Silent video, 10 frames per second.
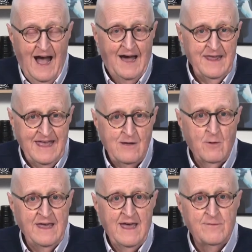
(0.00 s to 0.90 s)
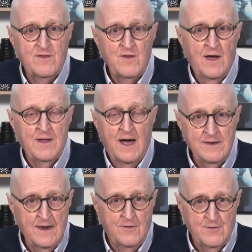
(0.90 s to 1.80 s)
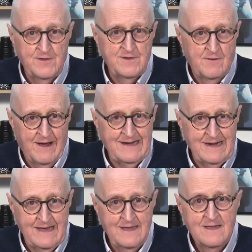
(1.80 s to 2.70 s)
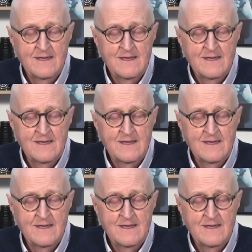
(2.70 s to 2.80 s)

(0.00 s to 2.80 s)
And equally, if it's not unloaded correctly,